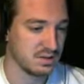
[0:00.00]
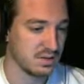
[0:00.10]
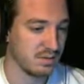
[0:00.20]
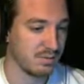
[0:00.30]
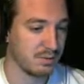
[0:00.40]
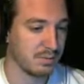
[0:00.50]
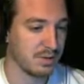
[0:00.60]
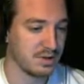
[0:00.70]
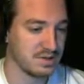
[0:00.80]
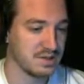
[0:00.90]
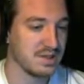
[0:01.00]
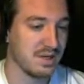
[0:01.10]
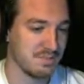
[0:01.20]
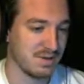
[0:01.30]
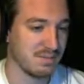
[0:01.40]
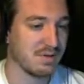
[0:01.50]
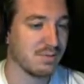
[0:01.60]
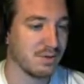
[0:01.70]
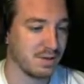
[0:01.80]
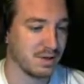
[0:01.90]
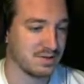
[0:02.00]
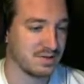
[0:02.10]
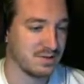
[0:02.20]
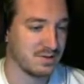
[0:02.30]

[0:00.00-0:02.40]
Empty beer bottles? Yep, empty beer bottles.